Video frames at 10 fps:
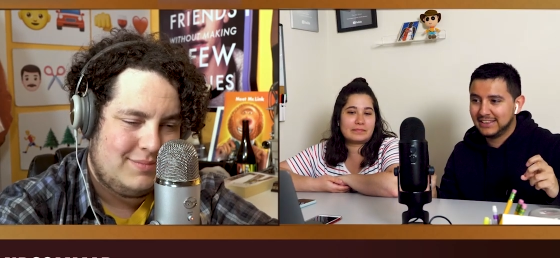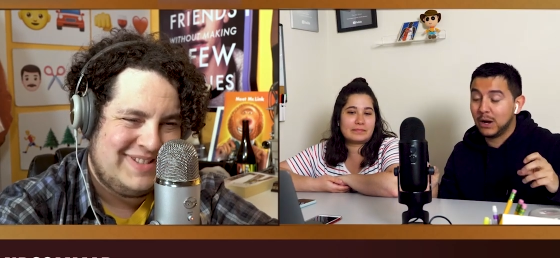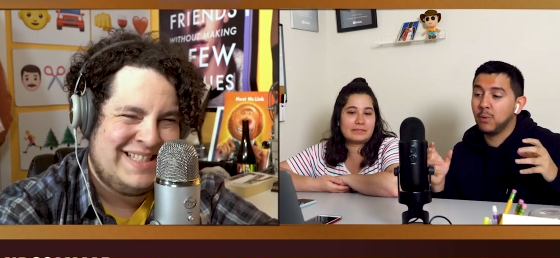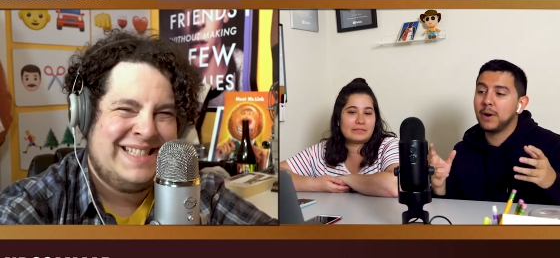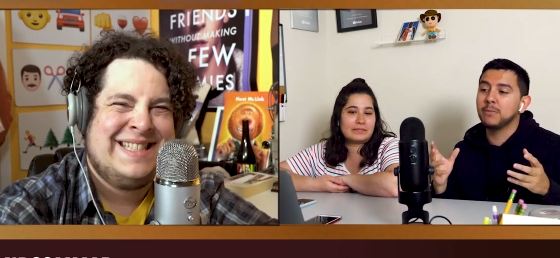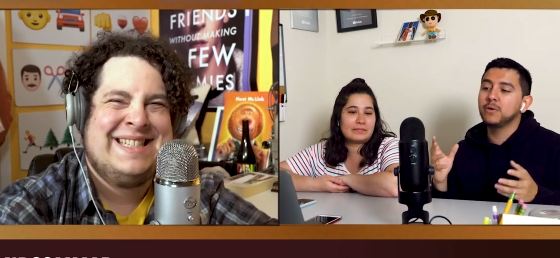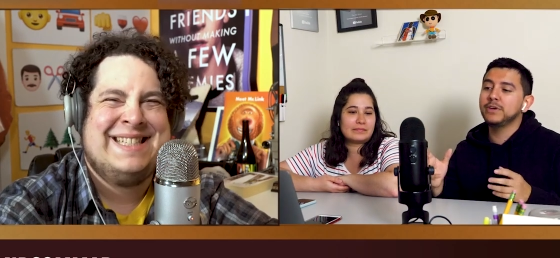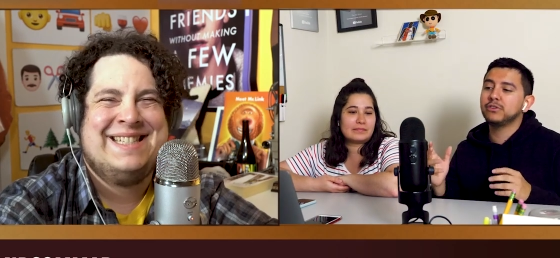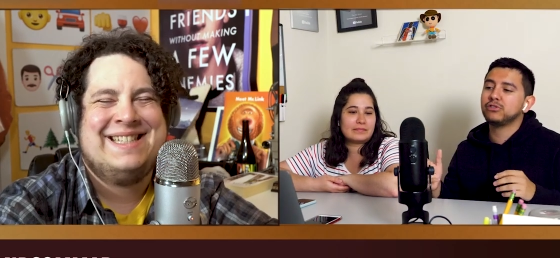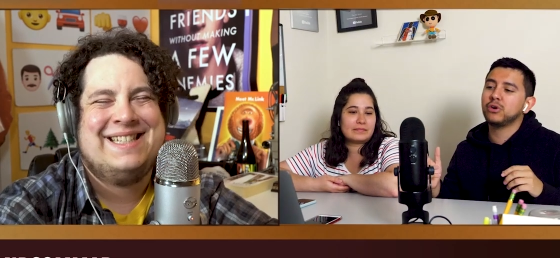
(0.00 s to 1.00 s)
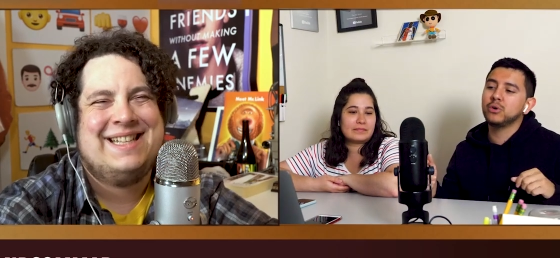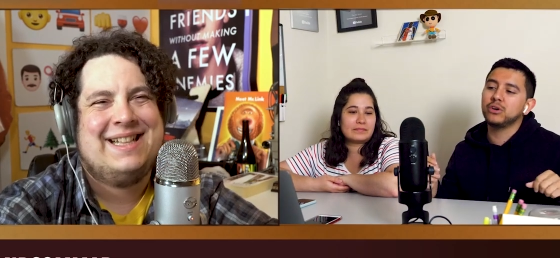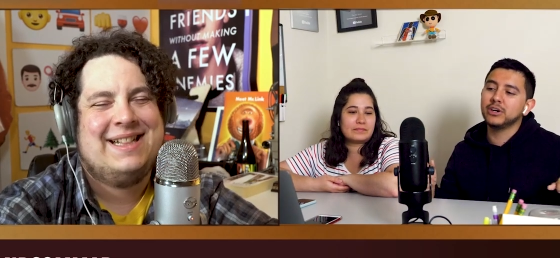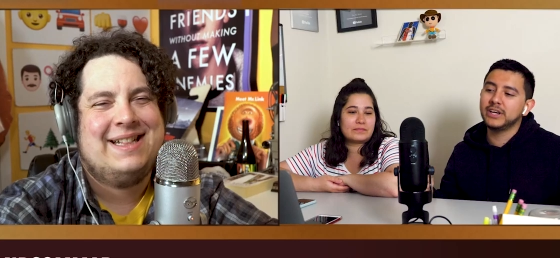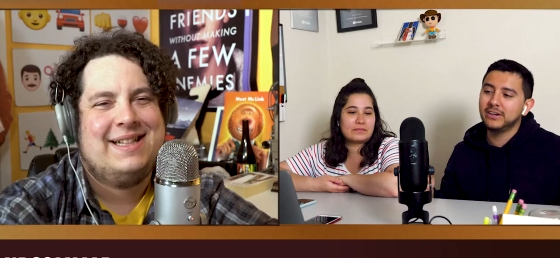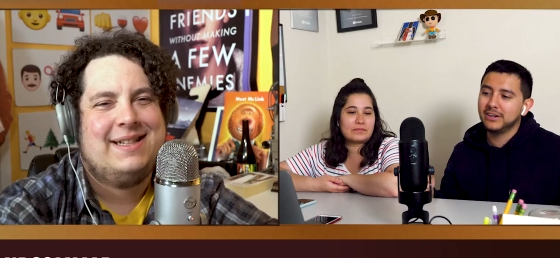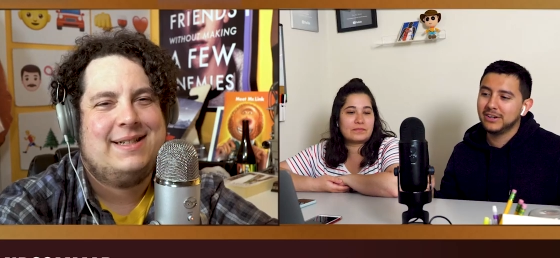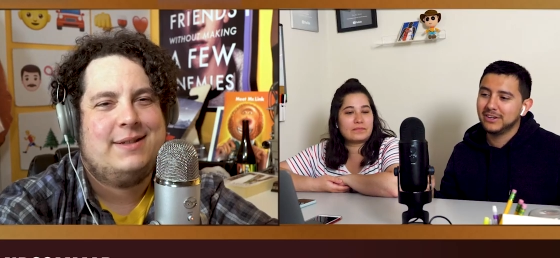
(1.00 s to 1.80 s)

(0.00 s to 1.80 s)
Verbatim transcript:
Speaker 1: that when a movie is so good,